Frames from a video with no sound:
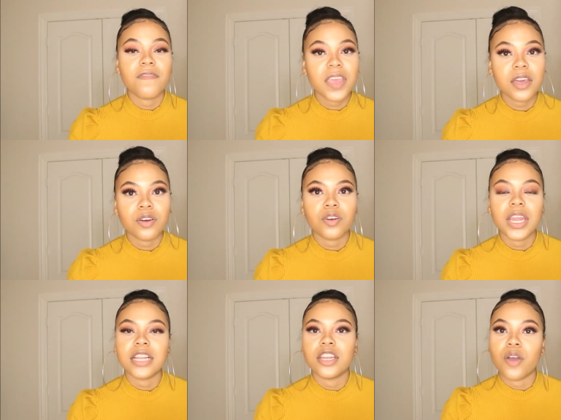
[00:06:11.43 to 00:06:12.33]
field
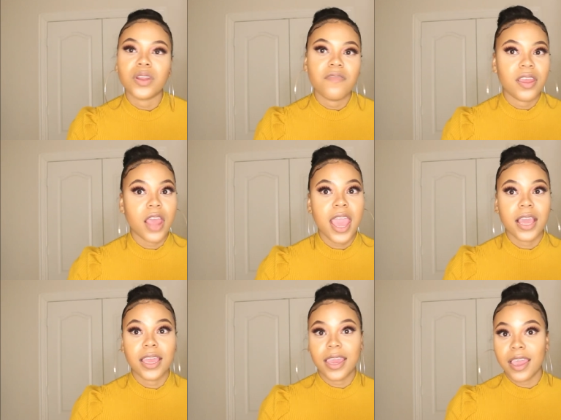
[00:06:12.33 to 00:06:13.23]
and don't even
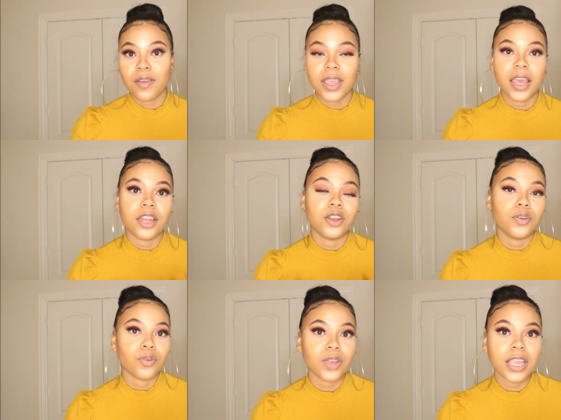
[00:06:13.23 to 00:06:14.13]
carry a
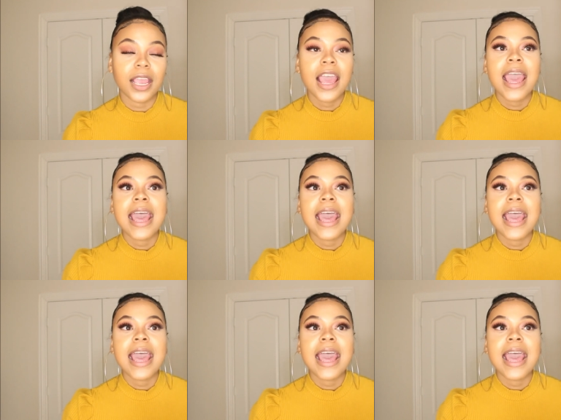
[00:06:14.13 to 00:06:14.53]
degree,